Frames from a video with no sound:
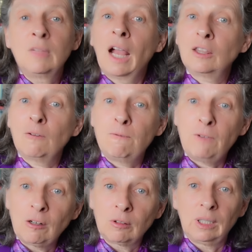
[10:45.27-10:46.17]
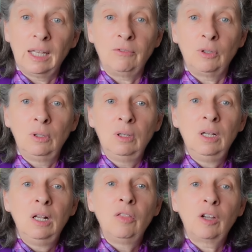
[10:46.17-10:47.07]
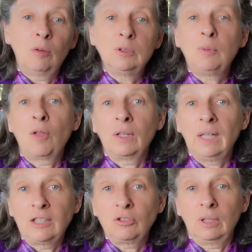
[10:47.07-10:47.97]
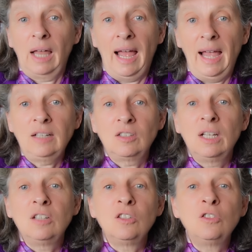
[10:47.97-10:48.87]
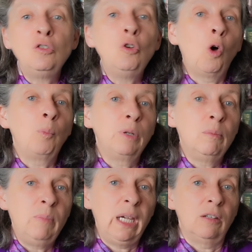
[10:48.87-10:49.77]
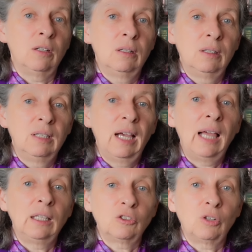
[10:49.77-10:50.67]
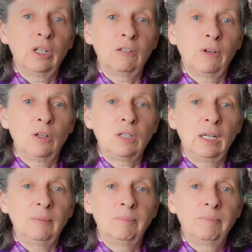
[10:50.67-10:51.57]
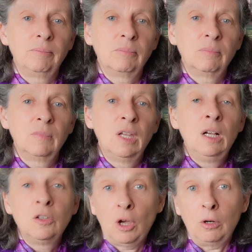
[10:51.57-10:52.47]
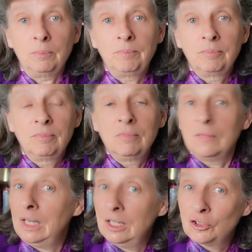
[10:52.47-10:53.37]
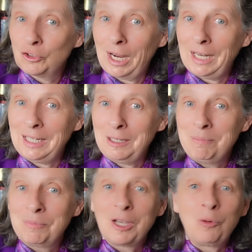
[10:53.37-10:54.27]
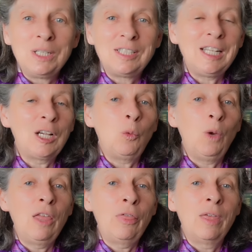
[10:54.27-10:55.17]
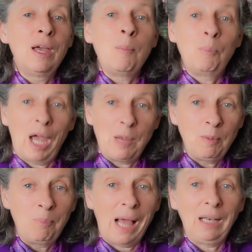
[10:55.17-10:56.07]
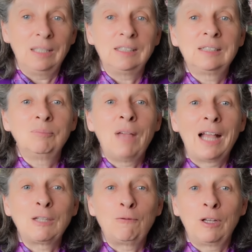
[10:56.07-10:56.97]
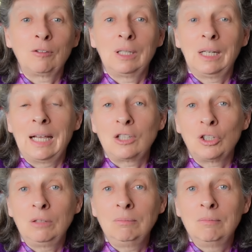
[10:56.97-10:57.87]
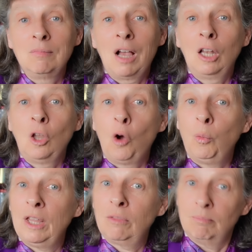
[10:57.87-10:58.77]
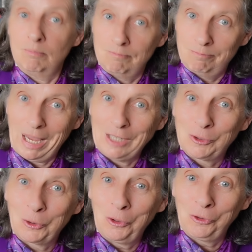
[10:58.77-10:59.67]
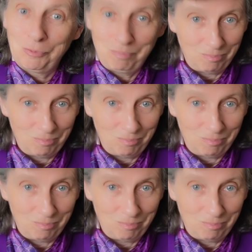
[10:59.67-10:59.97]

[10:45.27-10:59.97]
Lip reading: At the federal level, the Commonwealth Electoral Act does not permit electronic voting. So, in Australia, we stick with paper ballots at the federal election, along with pencils